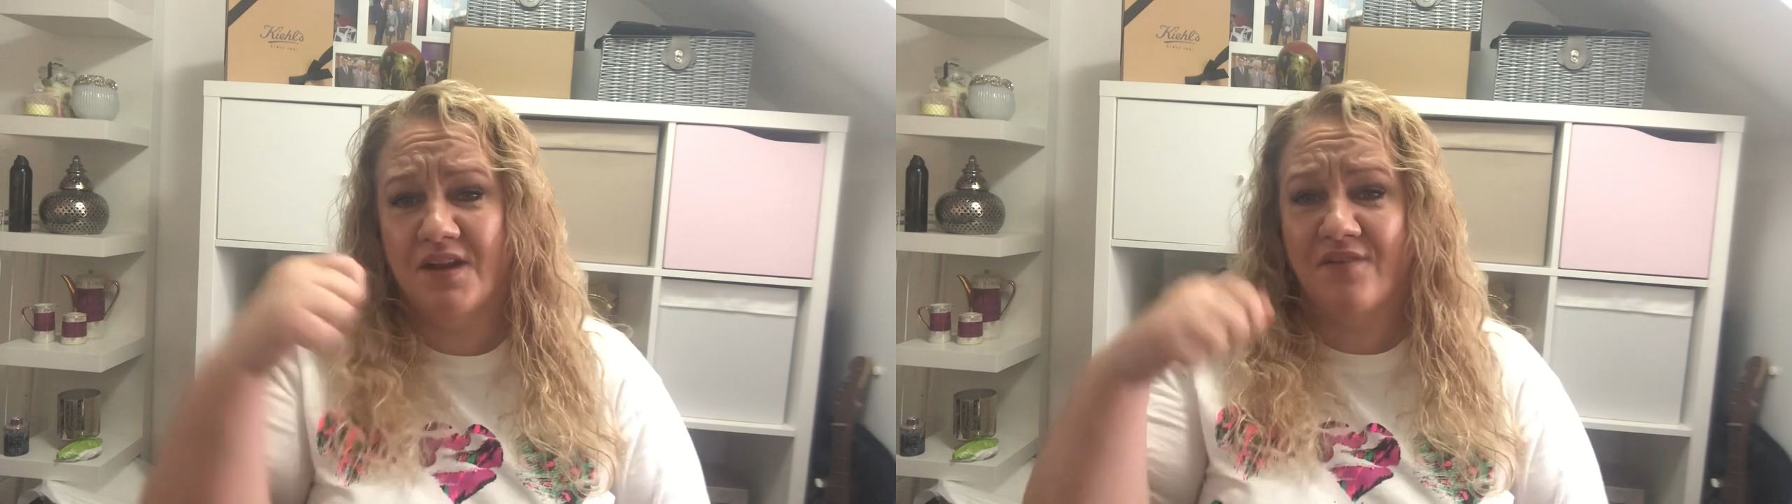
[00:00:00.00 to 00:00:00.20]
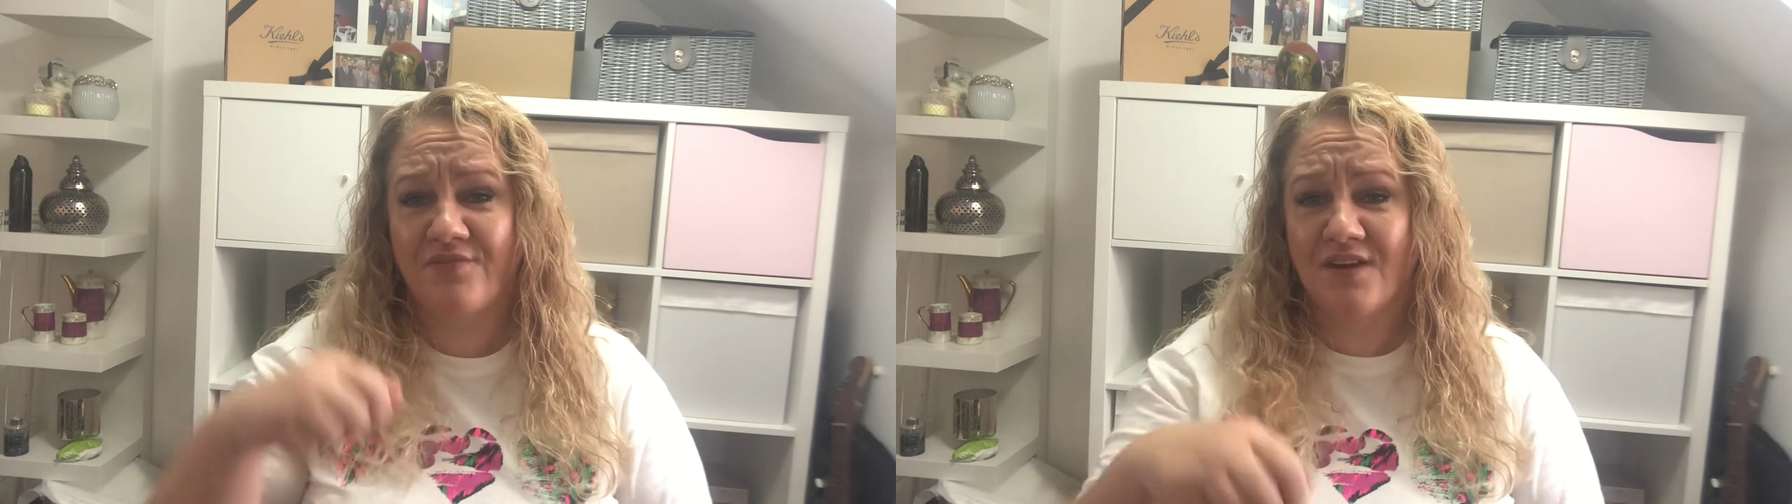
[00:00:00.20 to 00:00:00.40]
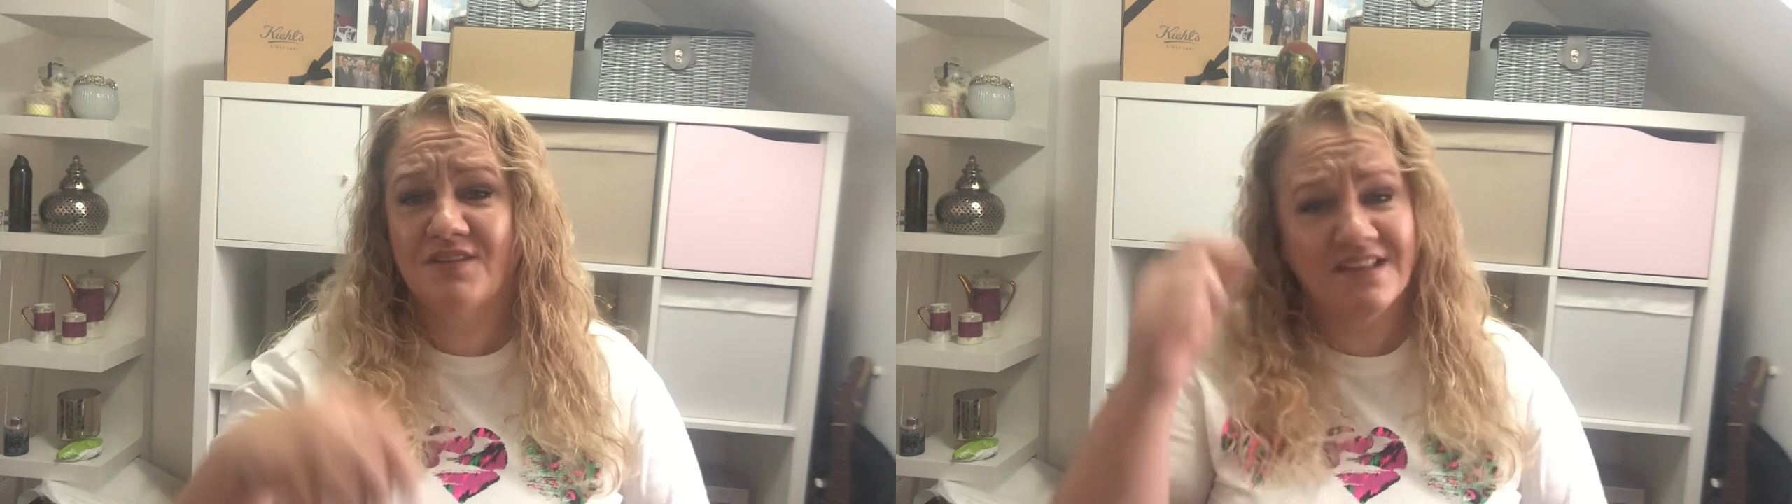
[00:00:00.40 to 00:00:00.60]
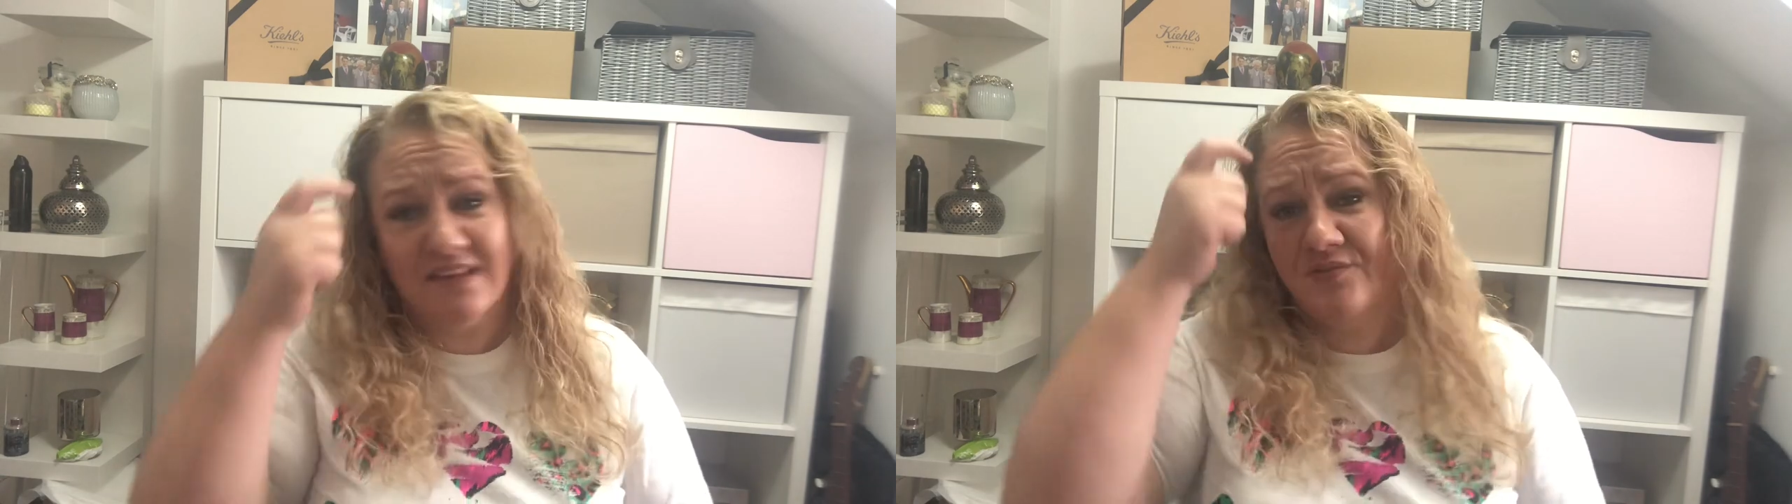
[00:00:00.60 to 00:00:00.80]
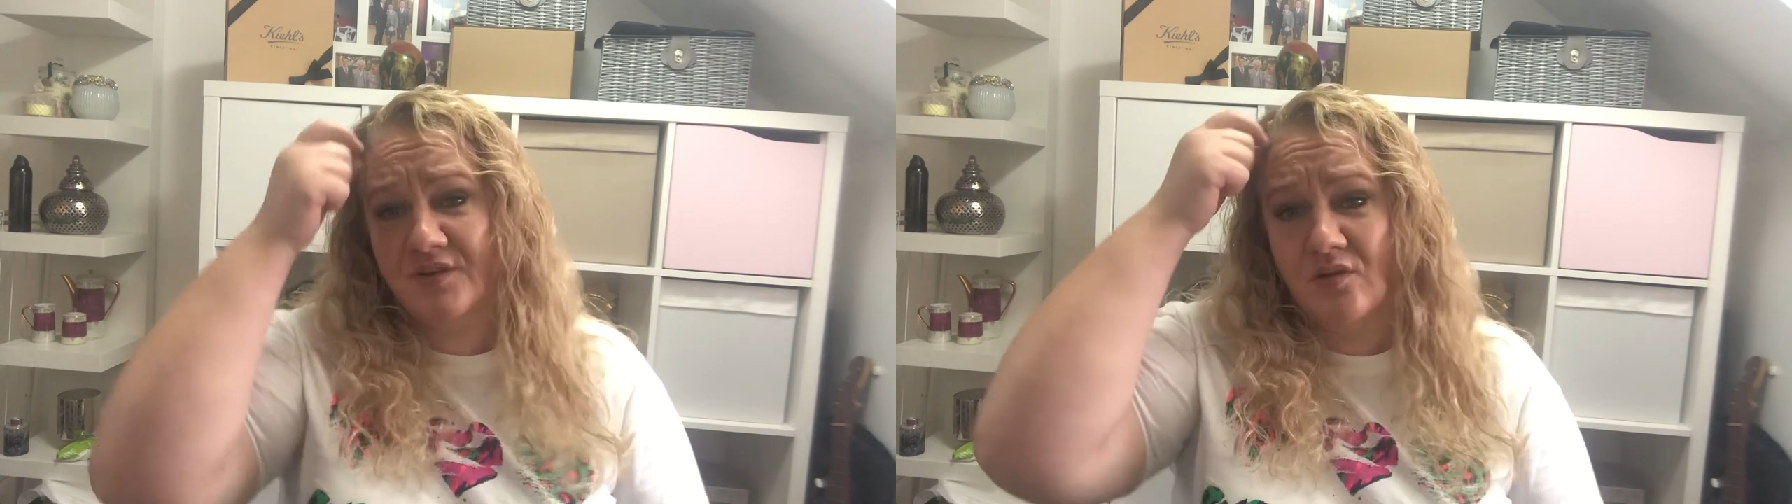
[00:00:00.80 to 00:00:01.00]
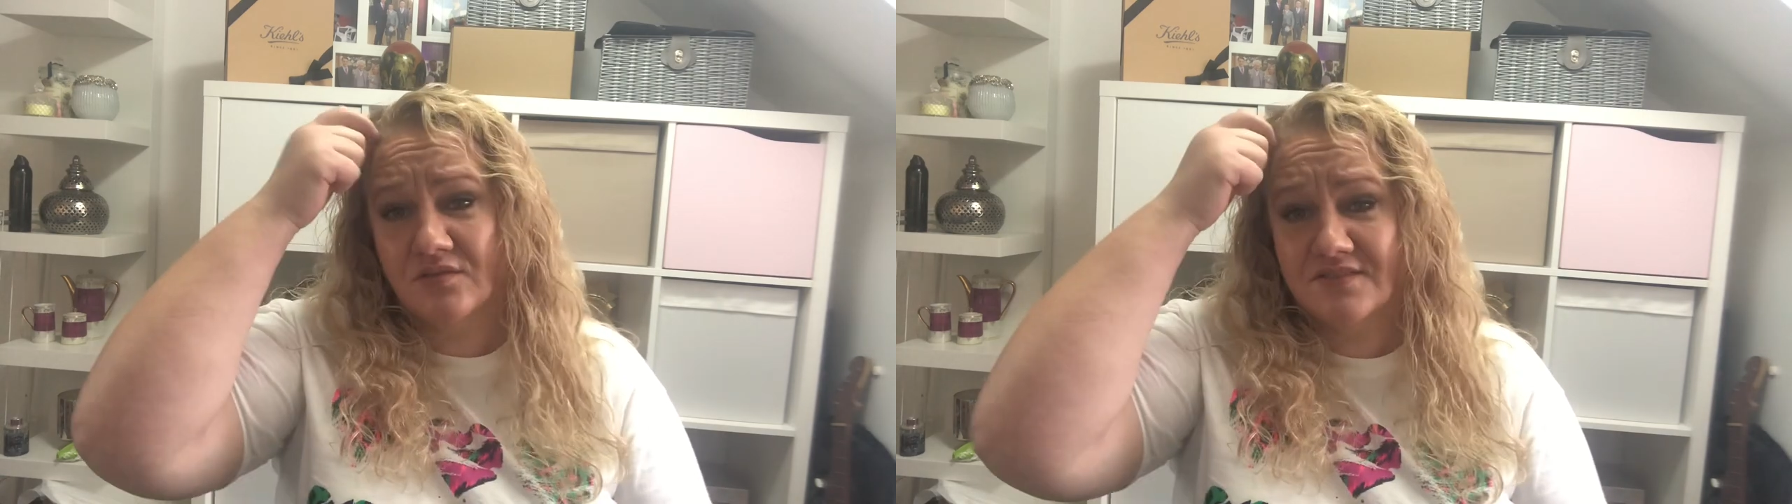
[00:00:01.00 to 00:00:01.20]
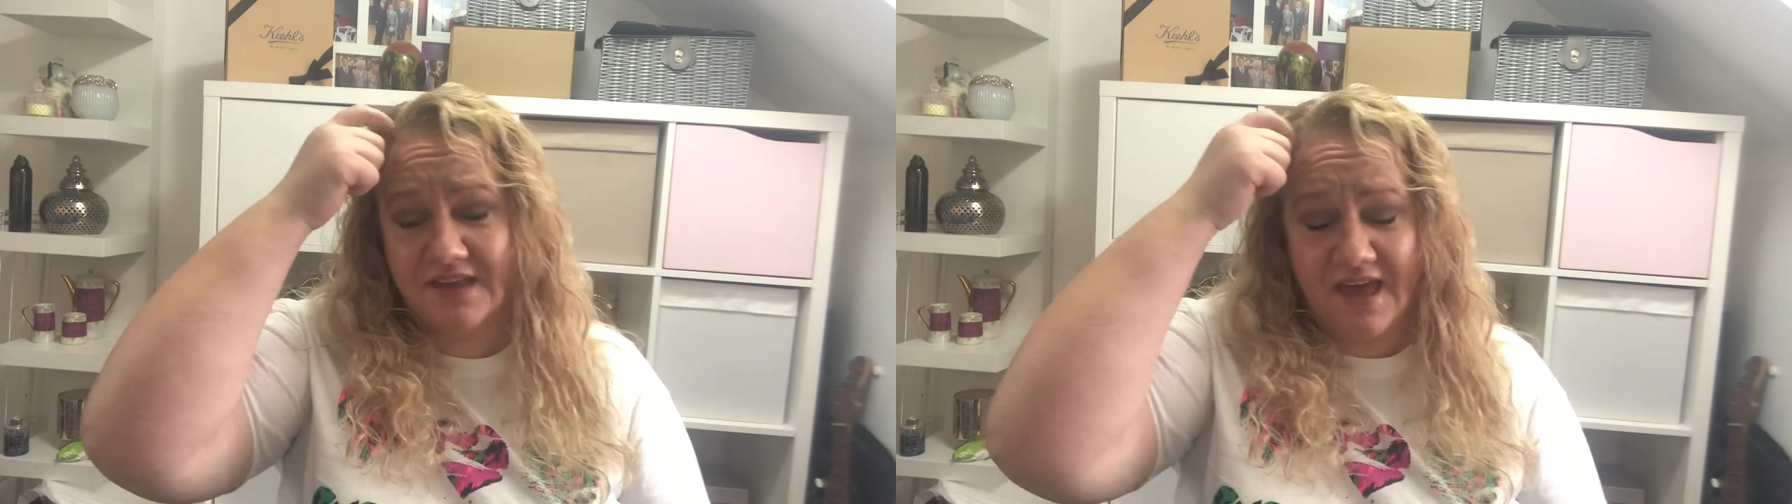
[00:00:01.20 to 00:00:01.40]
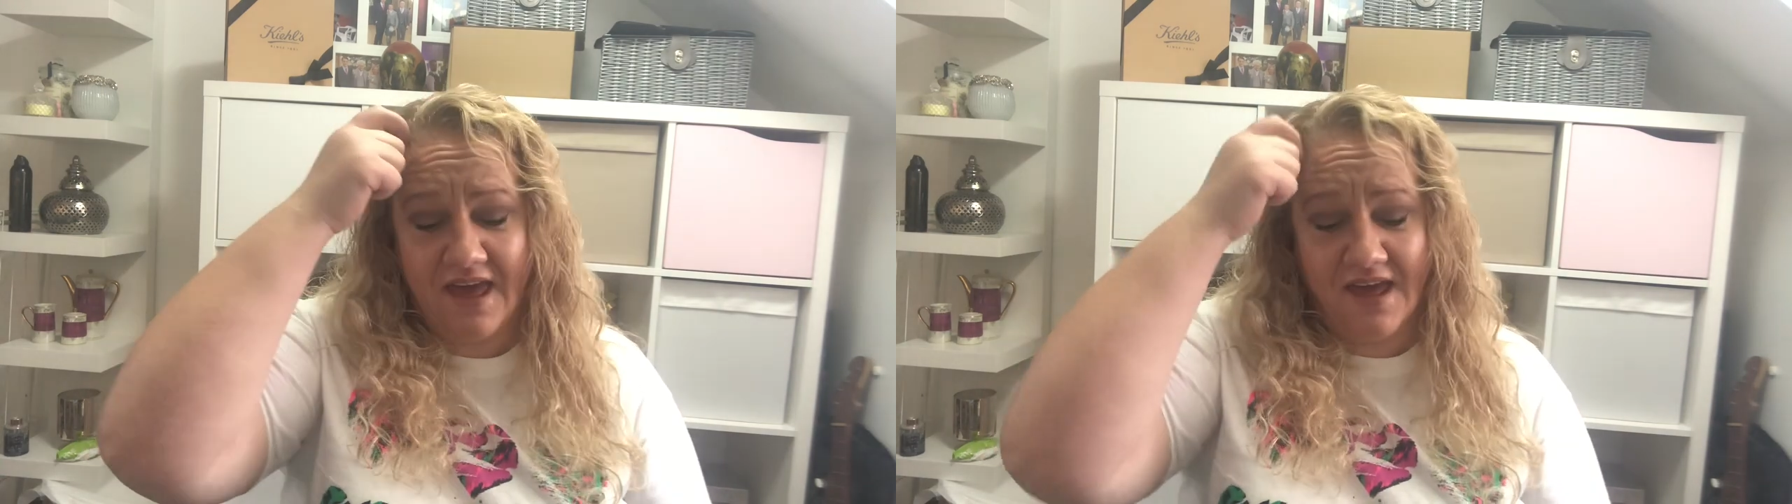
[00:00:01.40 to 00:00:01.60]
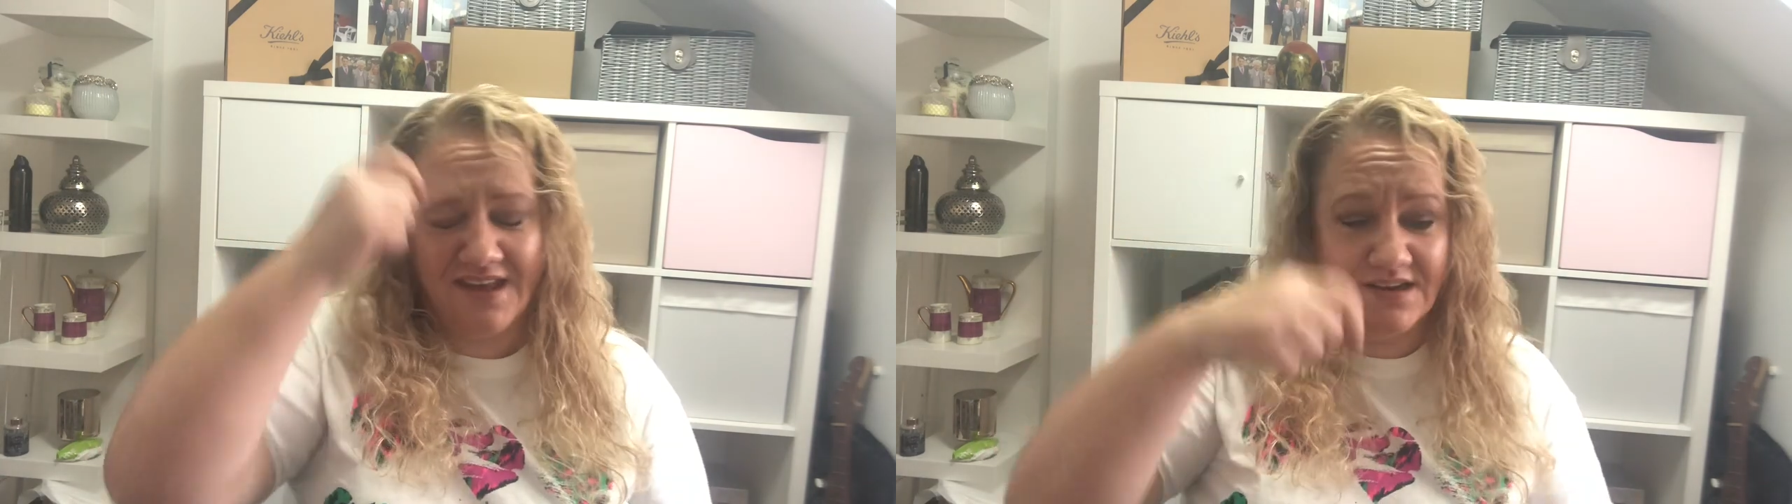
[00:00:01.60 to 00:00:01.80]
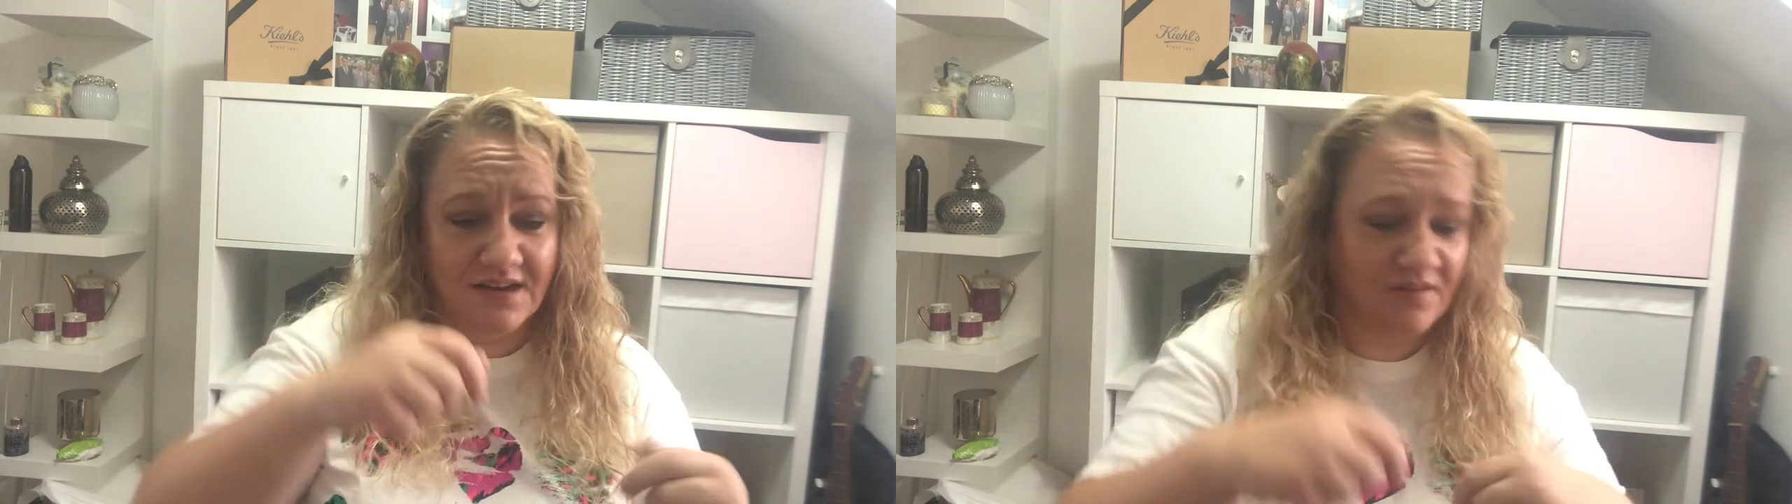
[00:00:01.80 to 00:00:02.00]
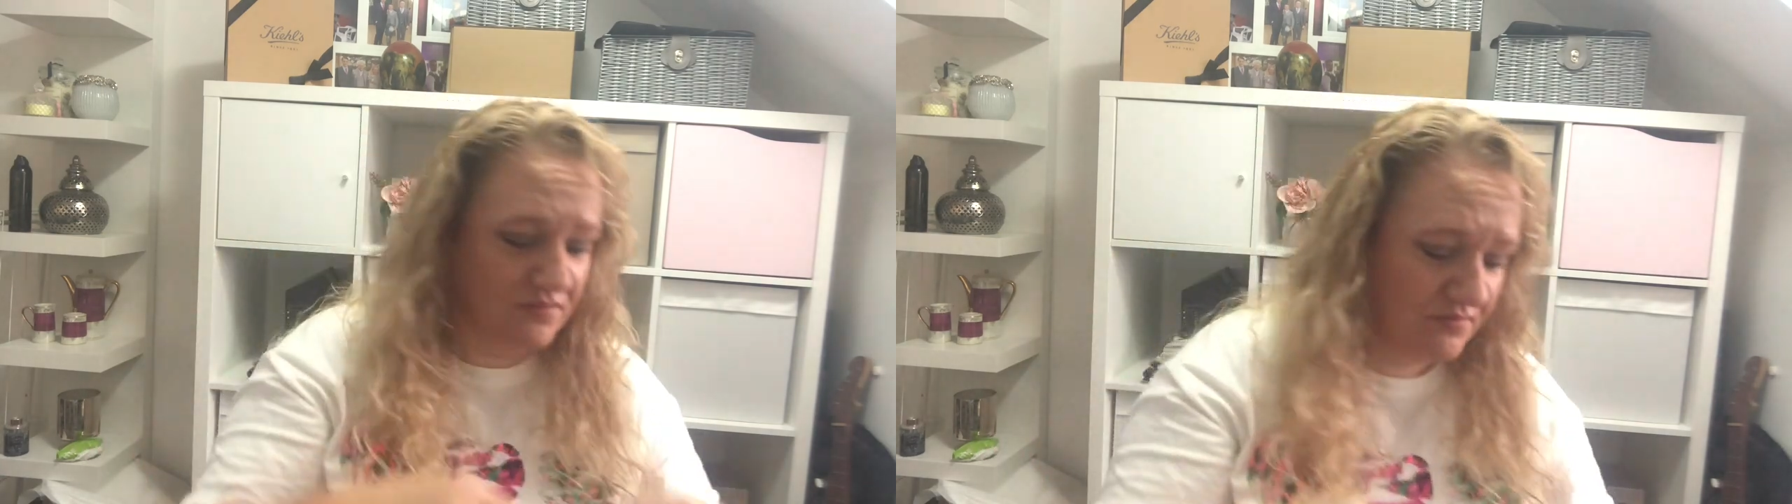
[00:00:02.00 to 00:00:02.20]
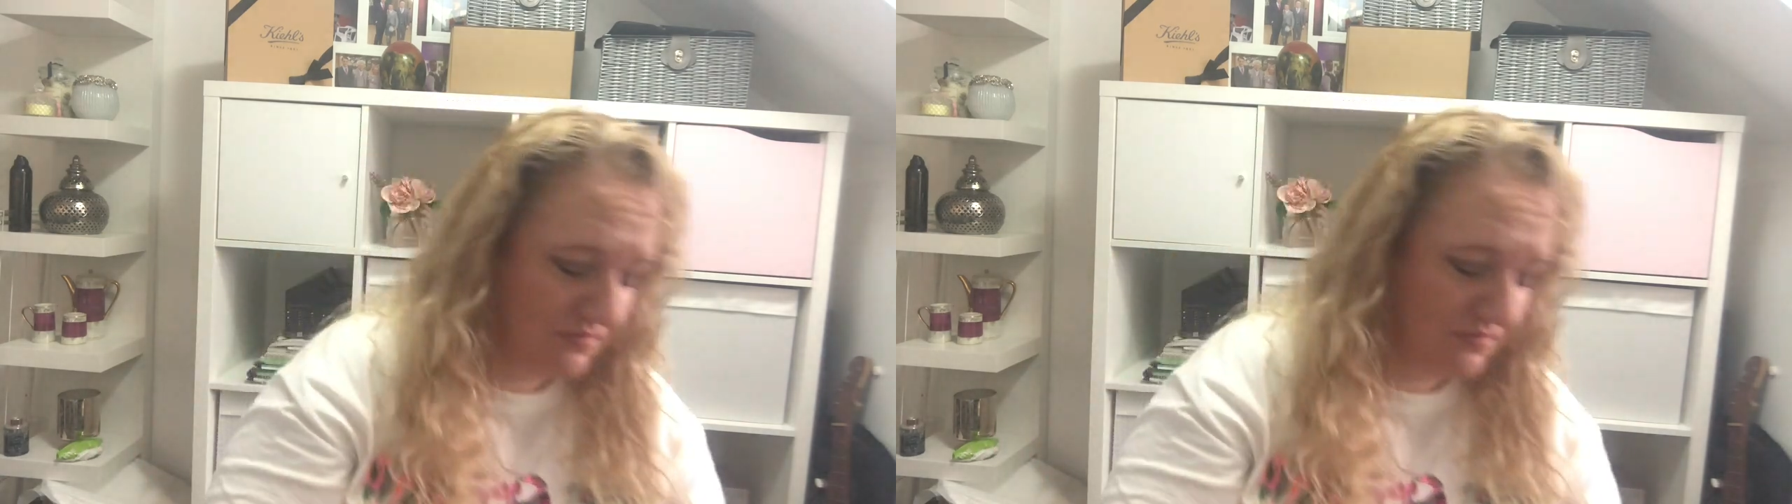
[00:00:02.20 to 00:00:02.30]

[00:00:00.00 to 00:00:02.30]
and I found it difficult to get it in and out.